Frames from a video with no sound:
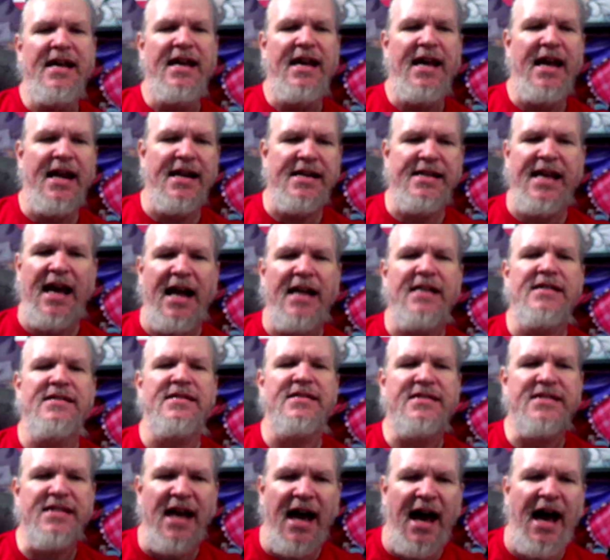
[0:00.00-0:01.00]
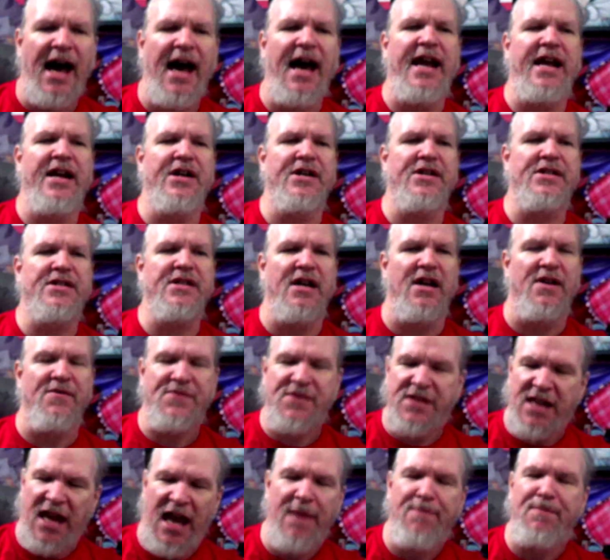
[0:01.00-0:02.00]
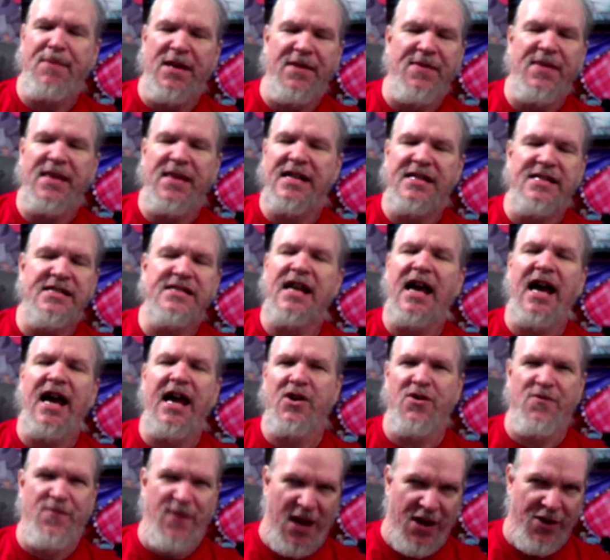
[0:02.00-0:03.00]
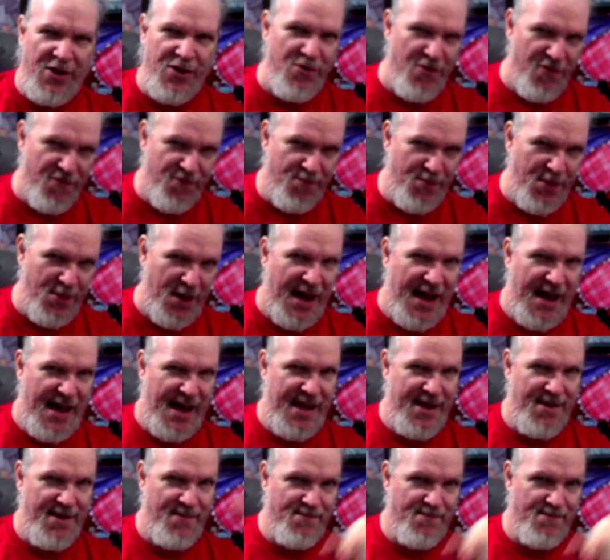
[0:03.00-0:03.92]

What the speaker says: had gotten tired of typing the entire value of pi.